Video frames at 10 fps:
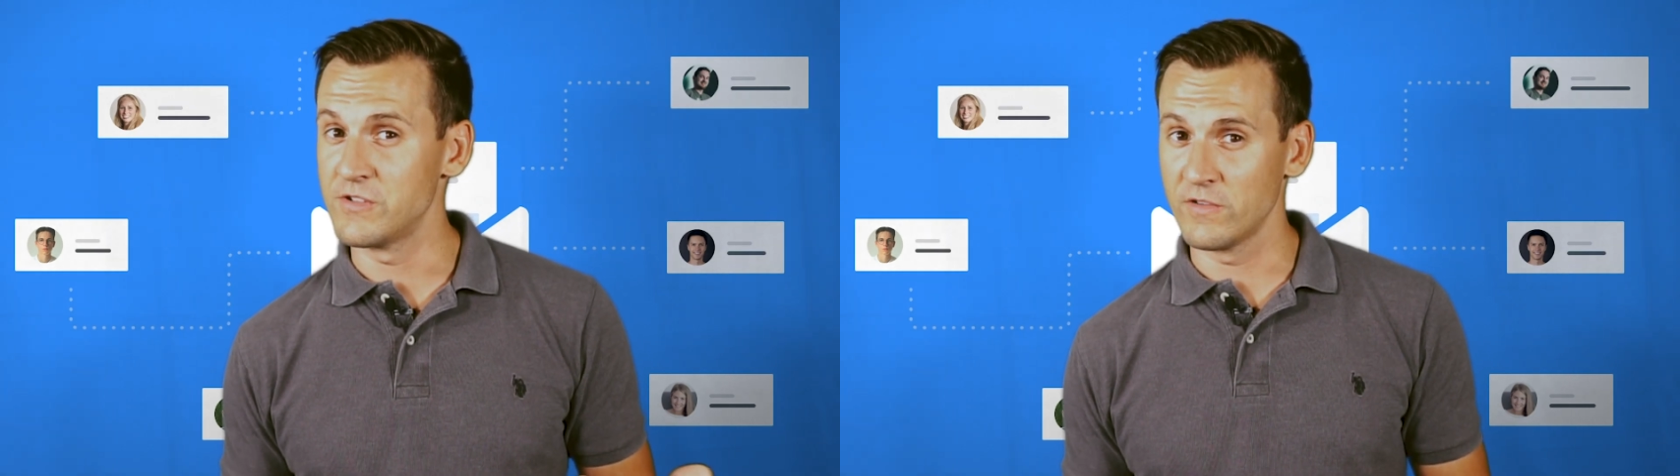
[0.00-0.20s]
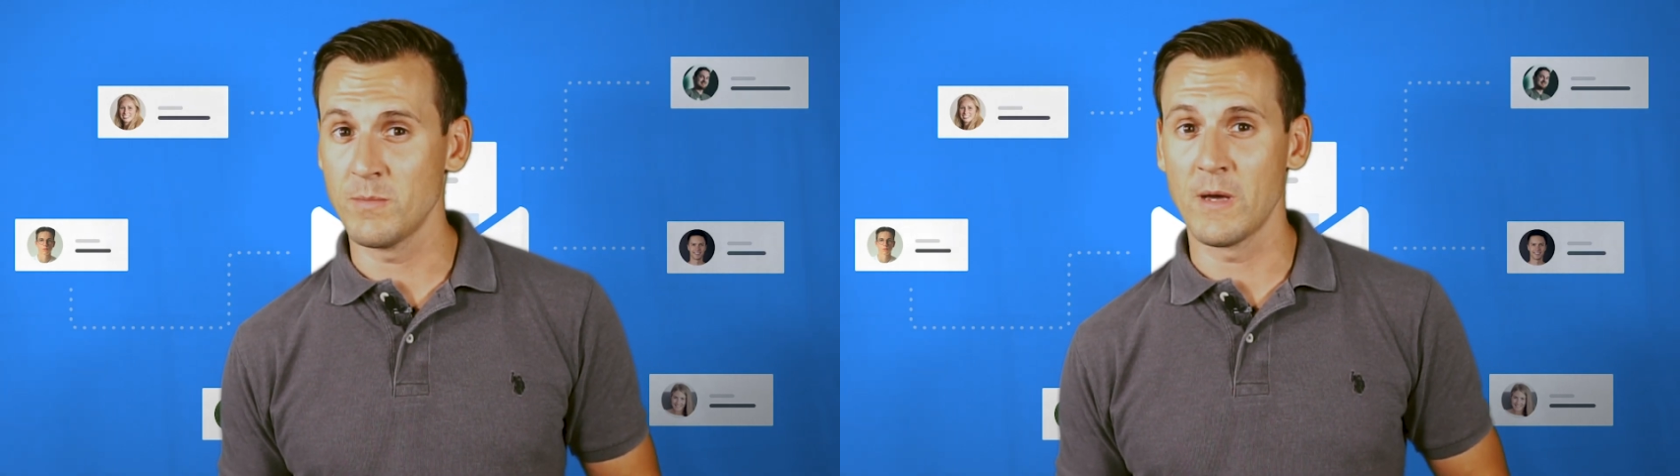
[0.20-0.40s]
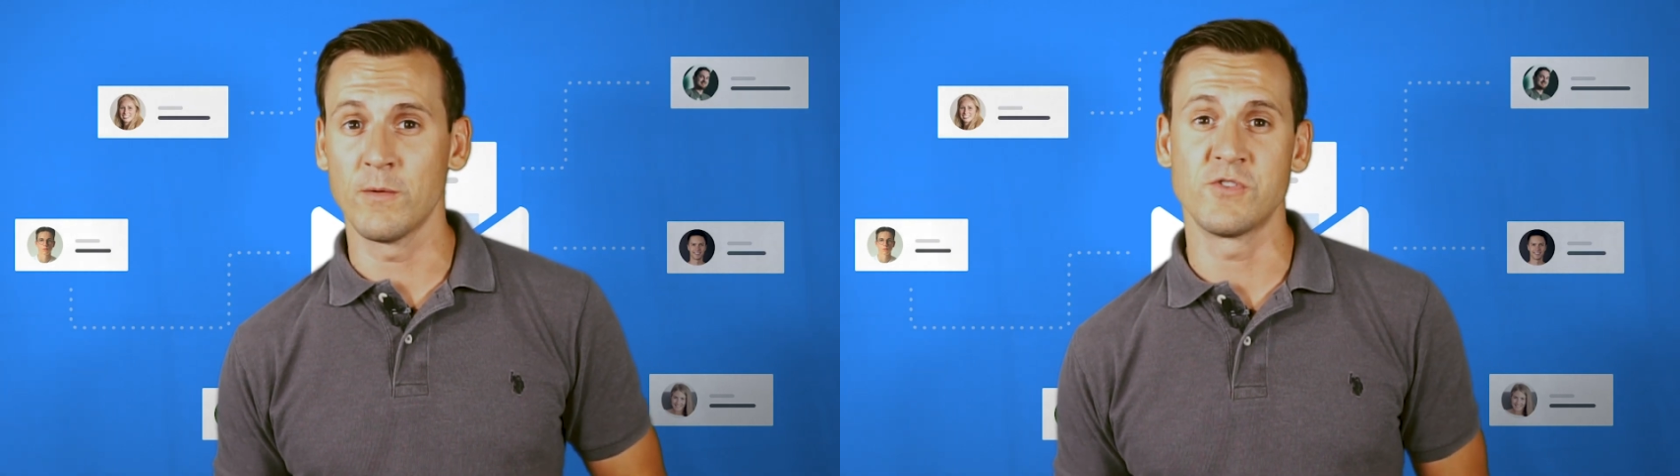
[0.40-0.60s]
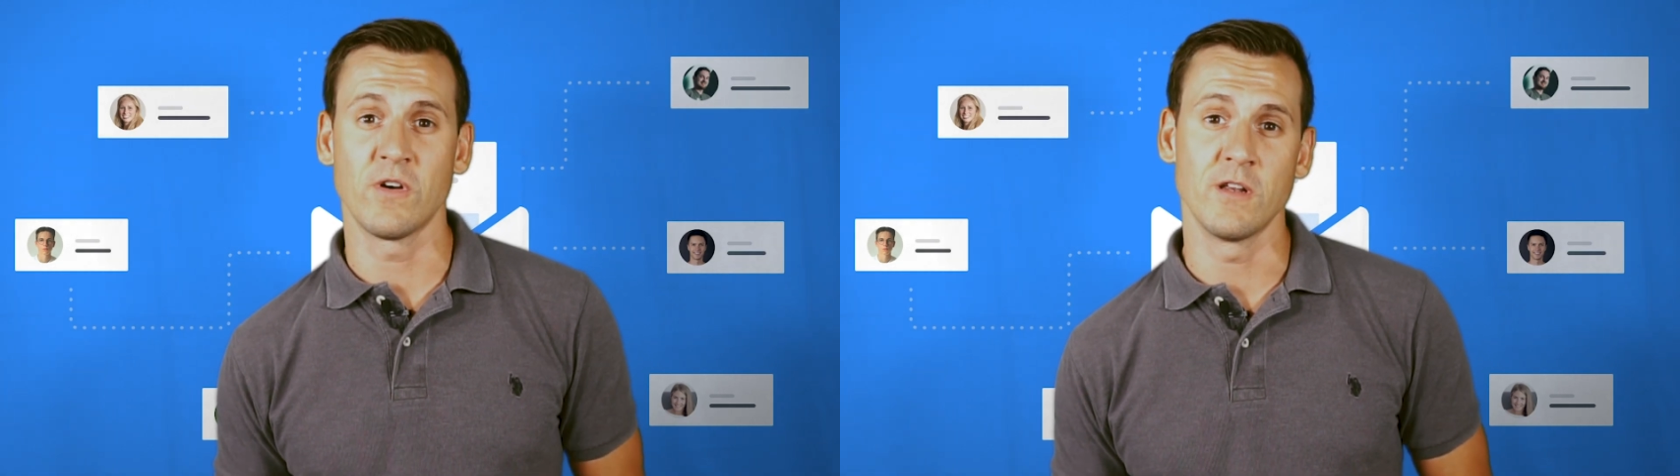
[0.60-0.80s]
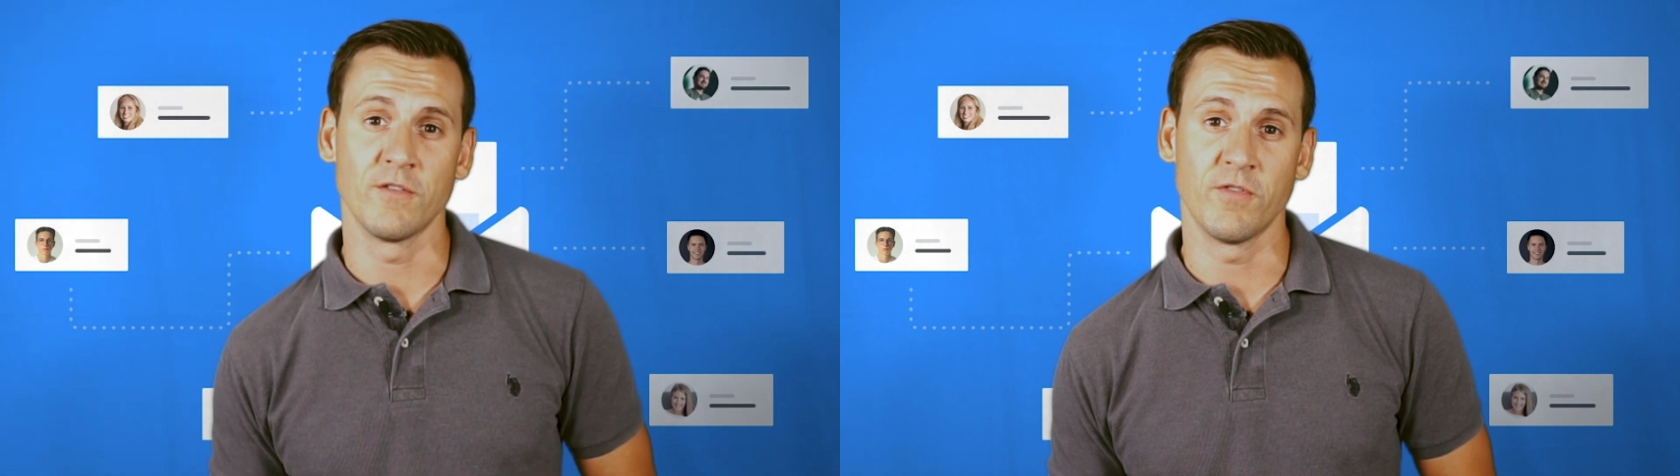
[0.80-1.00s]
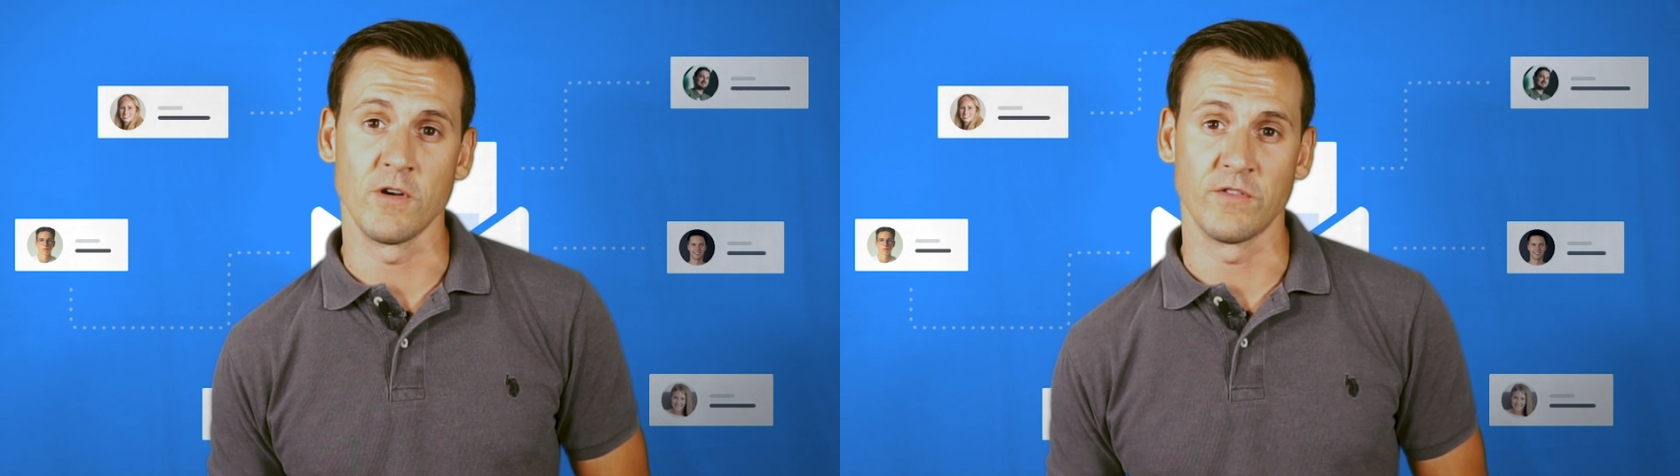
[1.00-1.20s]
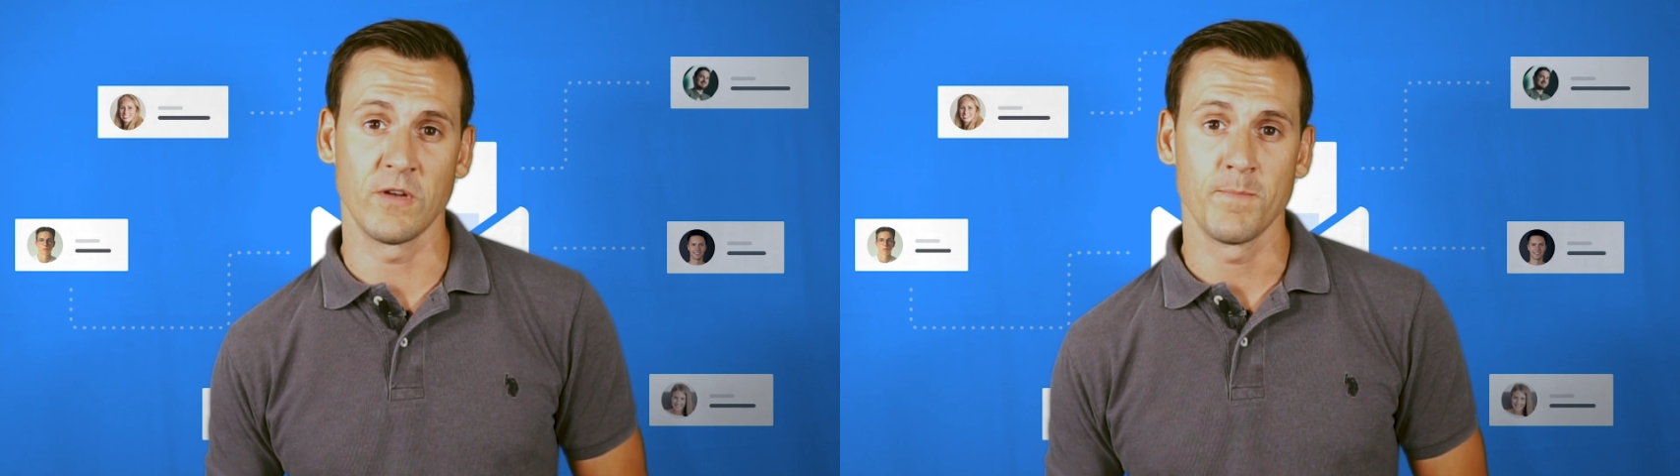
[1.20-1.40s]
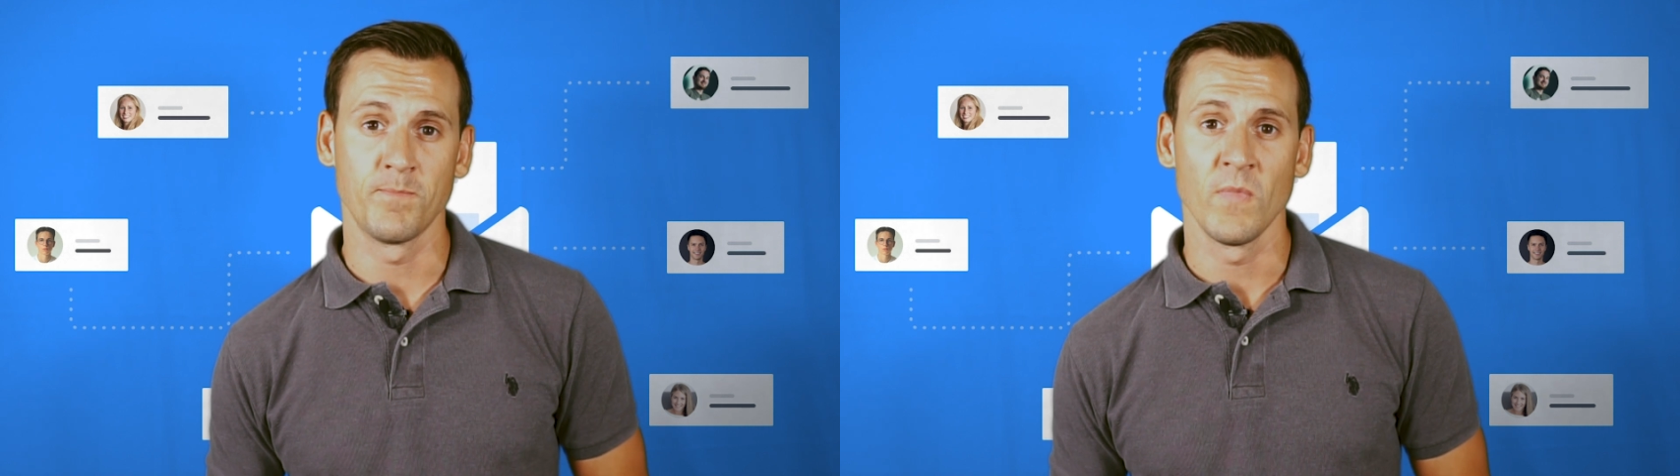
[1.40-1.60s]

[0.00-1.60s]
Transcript: so you might want to try there first.